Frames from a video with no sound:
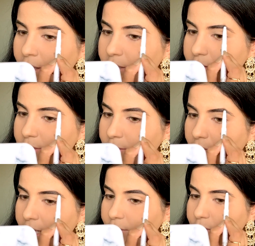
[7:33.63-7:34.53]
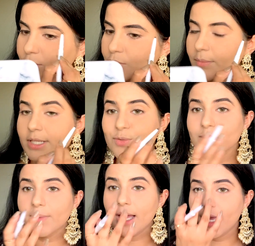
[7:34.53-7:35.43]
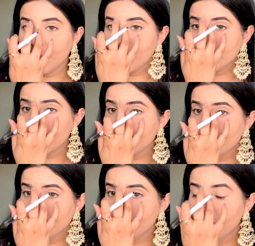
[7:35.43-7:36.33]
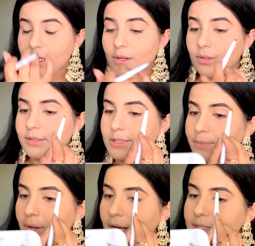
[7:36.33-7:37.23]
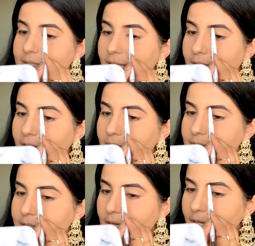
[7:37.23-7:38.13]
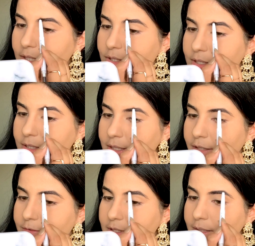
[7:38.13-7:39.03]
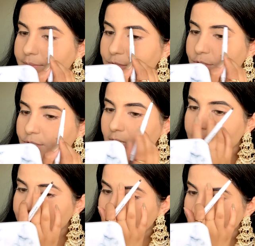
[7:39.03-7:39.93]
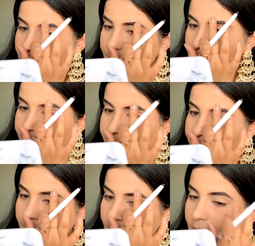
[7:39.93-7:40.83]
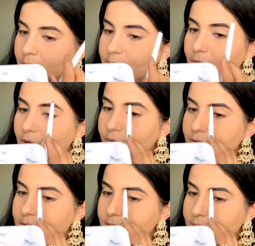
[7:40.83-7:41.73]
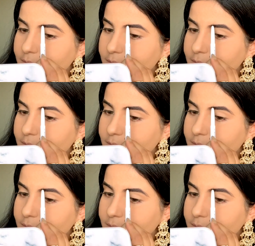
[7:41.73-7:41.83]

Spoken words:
So I don't do much with my eyebrows. I just fill all the sparse areas and just give some shape to my brows.